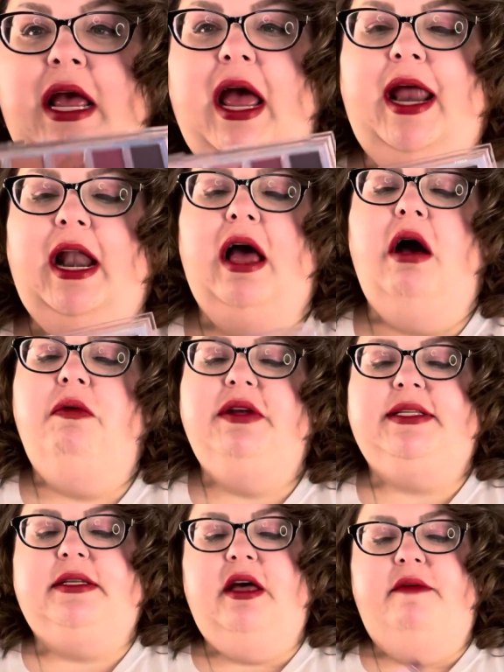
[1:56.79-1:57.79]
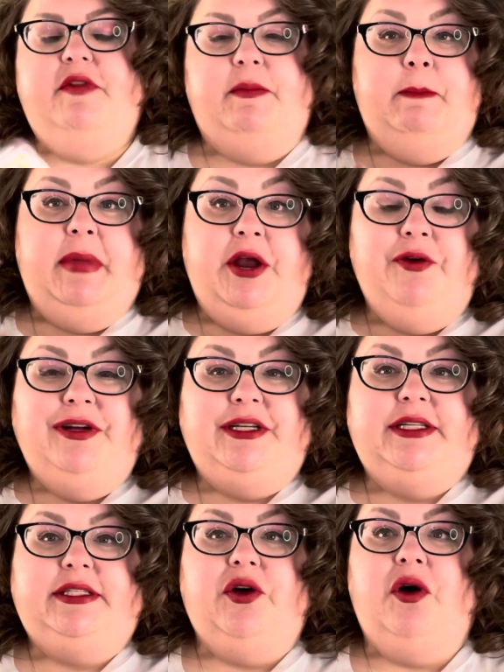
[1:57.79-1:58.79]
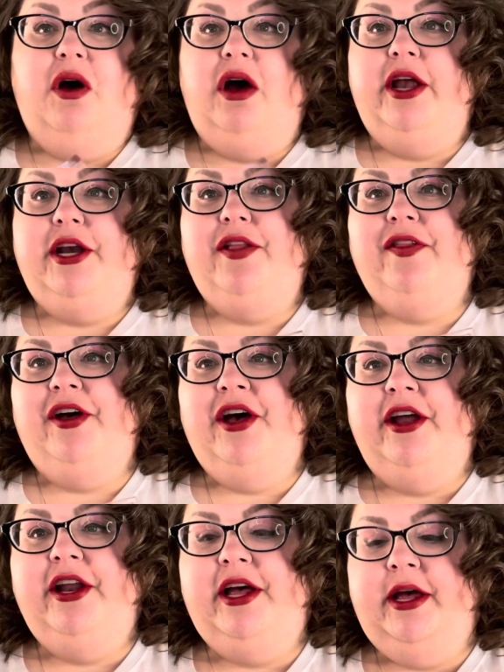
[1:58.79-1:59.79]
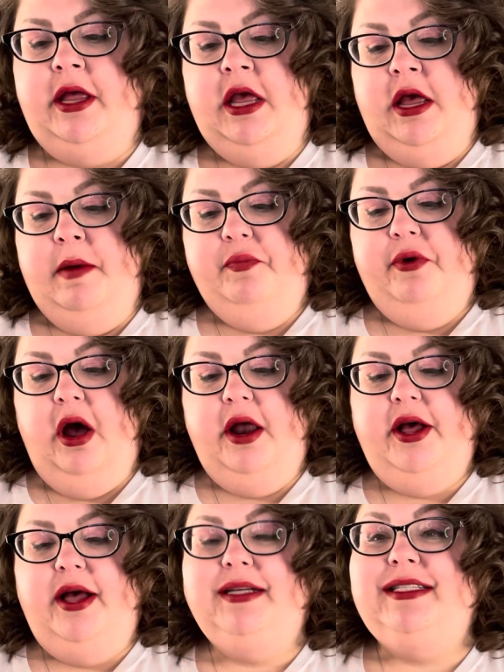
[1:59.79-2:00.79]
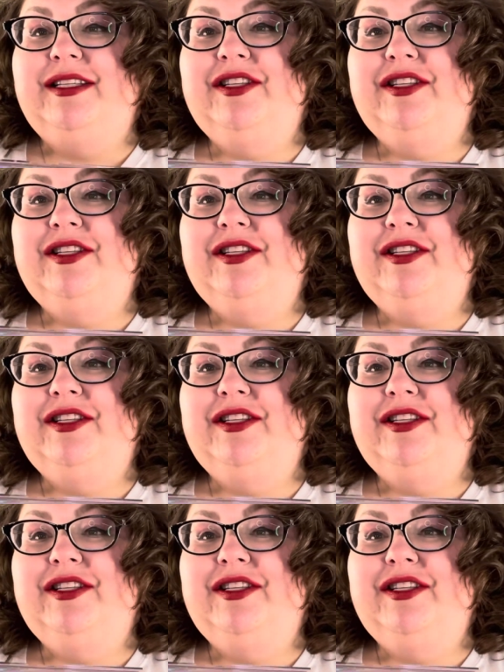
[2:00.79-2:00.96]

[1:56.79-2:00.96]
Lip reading: And I always love the mirrors on the Huda products,